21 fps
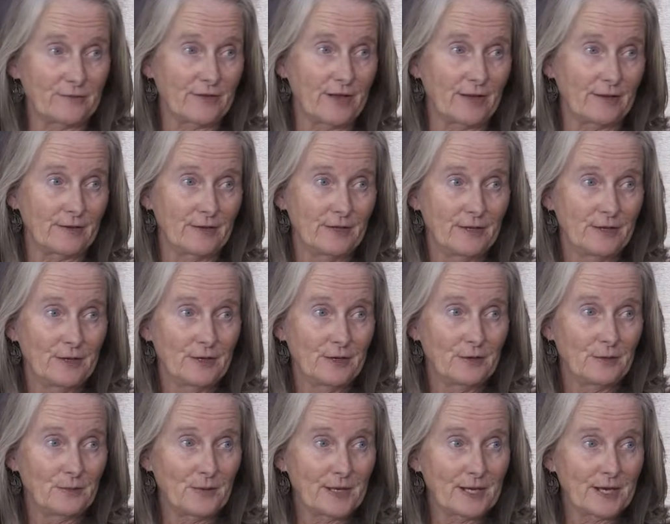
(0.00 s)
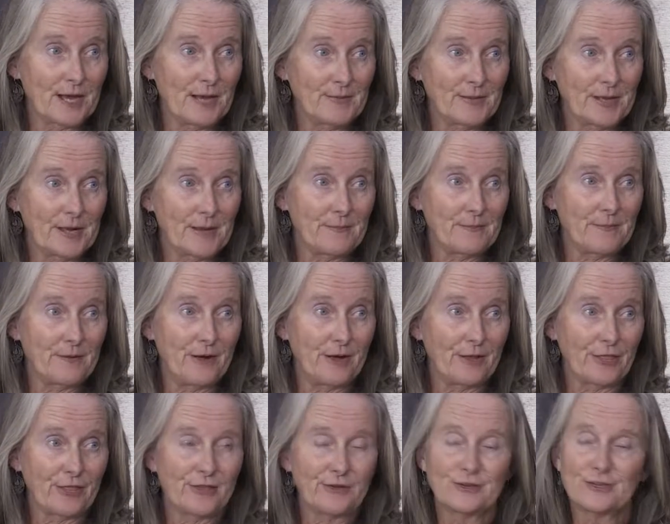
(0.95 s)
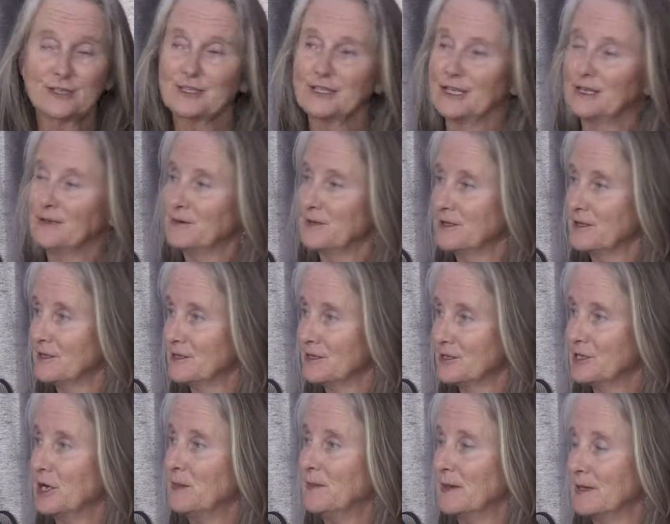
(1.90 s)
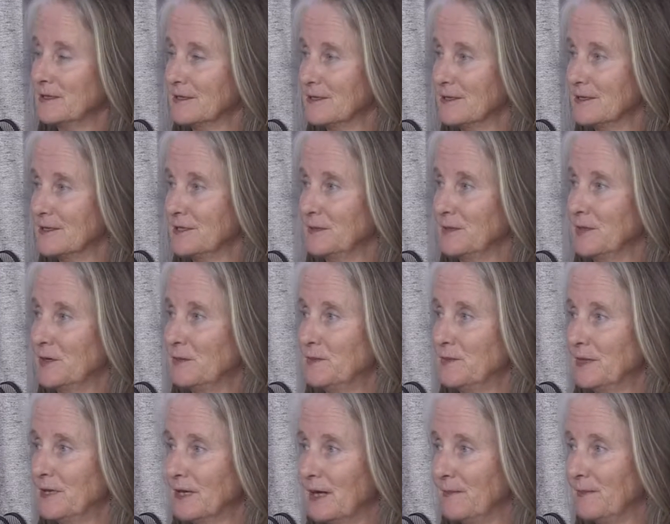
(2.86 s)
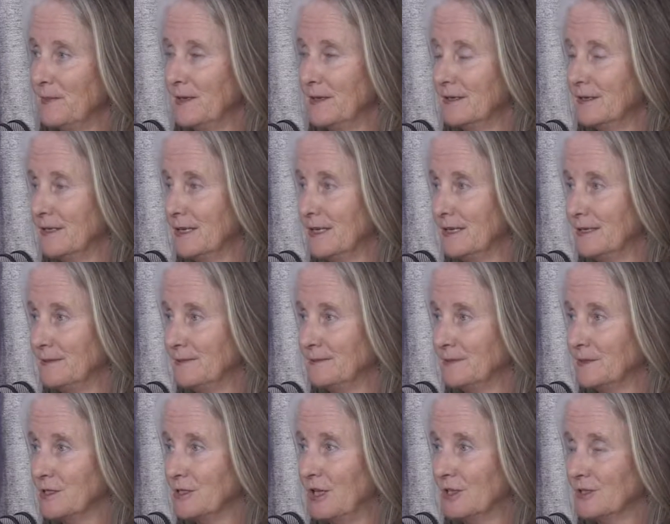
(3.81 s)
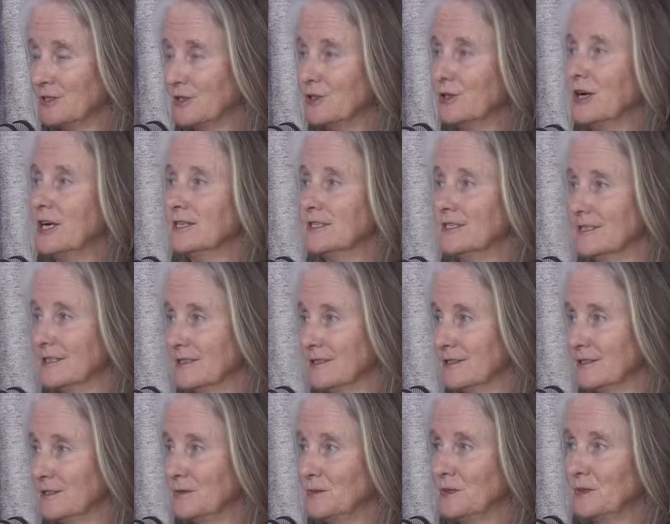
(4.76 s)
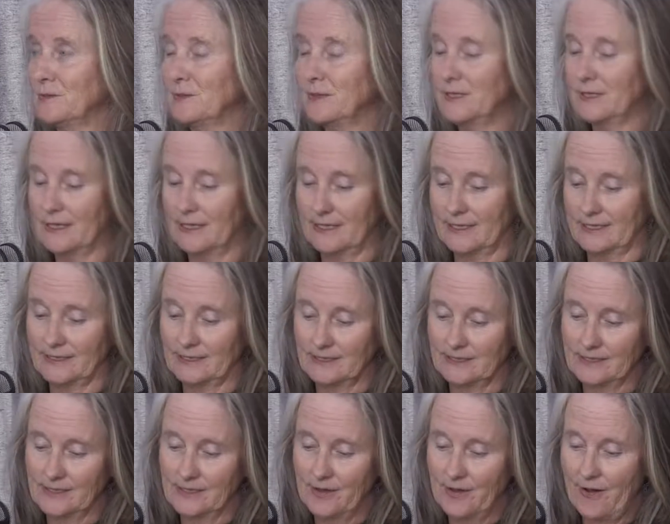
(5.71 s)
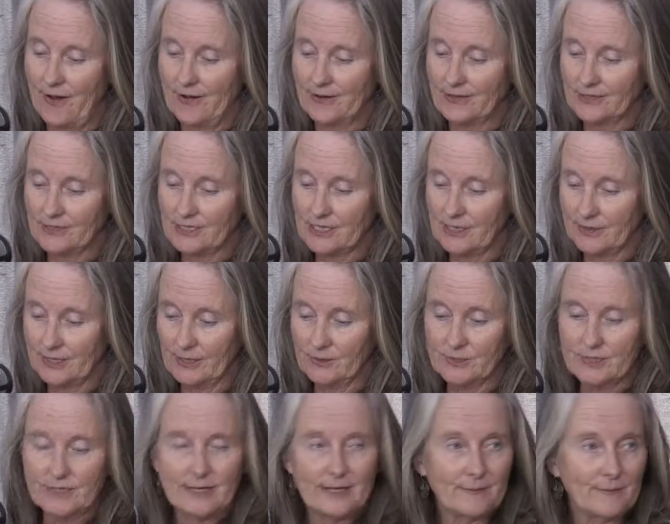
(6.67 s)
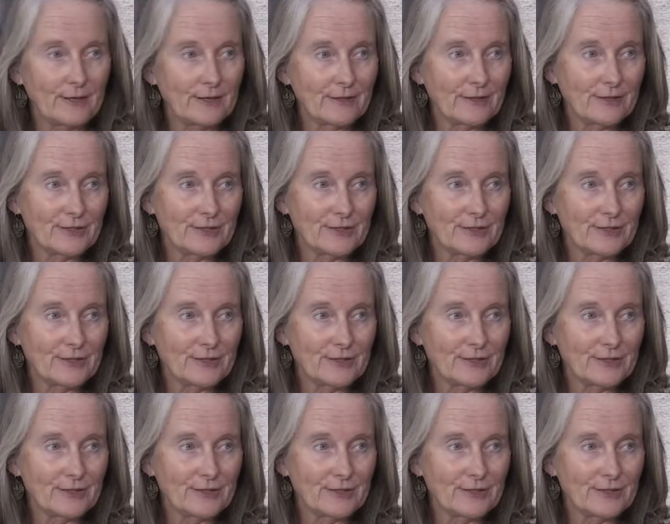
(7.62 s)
we've got one coming up on Thursday with Starbucks is going to be opening up at um, Gloucester Crossing. So yeah. we'll be uh, shouting out to them on